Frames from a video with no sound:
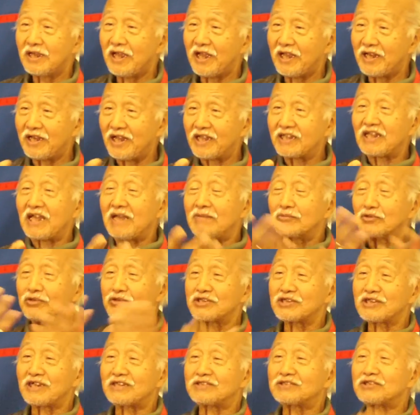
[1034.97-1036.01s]
And I came to
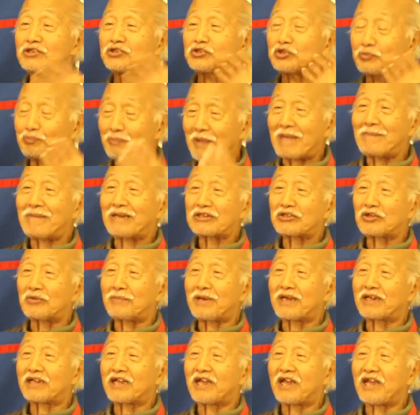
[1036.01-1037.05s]
this country to pay back to
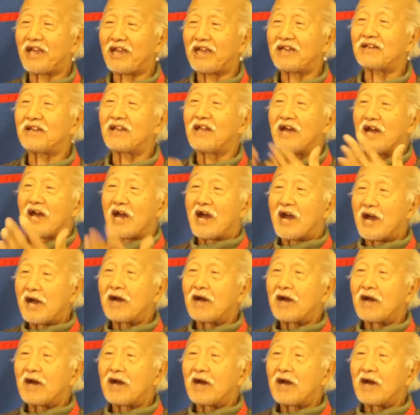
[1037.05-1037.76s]
America, and